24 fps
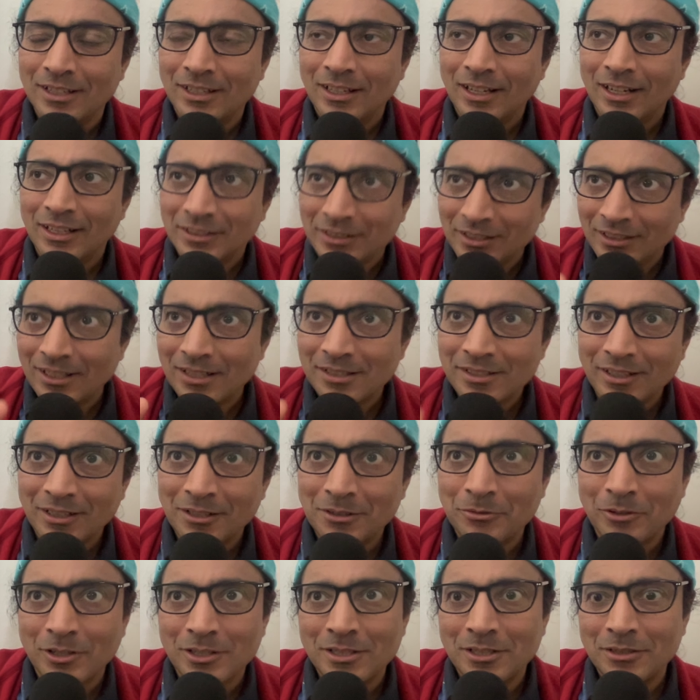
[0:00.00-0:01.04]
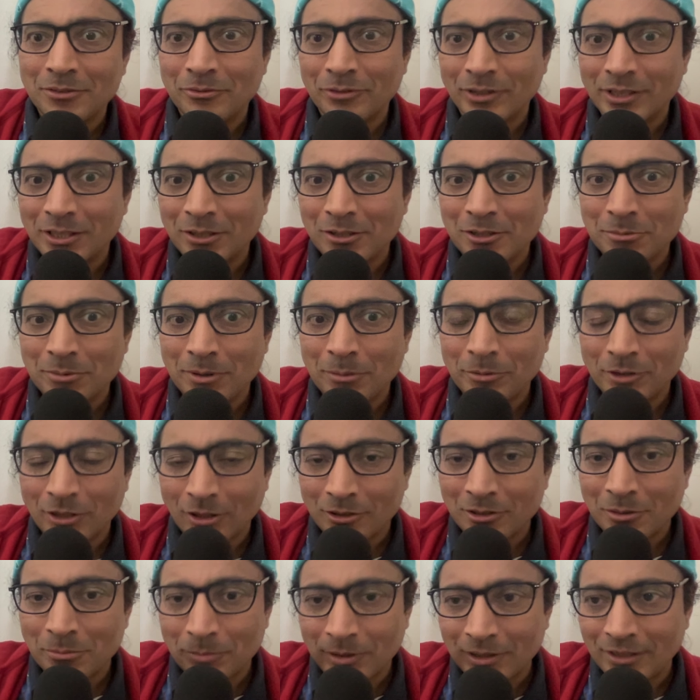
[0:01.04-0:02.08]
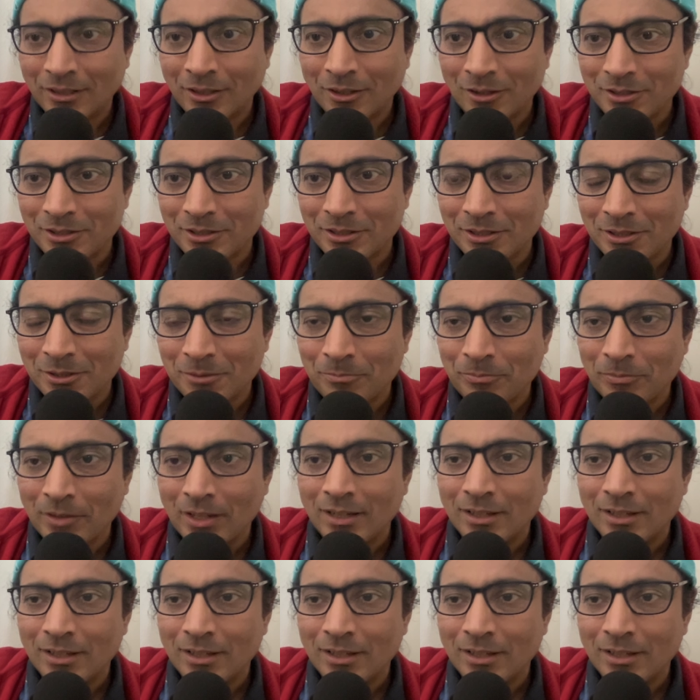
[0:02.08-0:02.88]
And then I started watching videos by Dr. Peter Rogers.